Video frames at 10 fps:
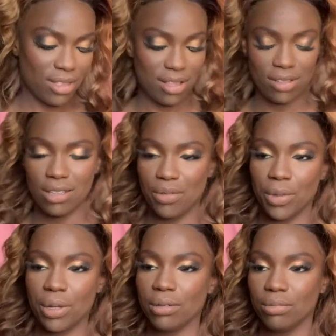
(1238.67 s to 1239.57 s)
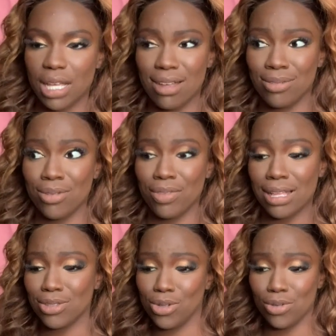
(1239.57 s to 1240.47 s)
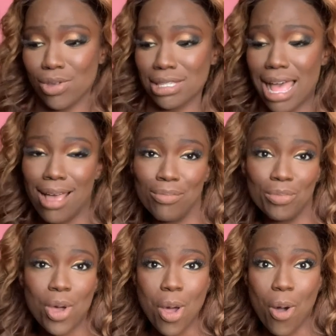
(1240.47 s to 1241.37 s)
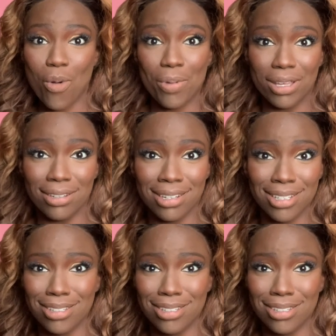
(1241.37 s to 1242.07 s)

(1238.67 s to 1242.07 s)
And I was like, huh, I don't mm. know if that's true because I'm open.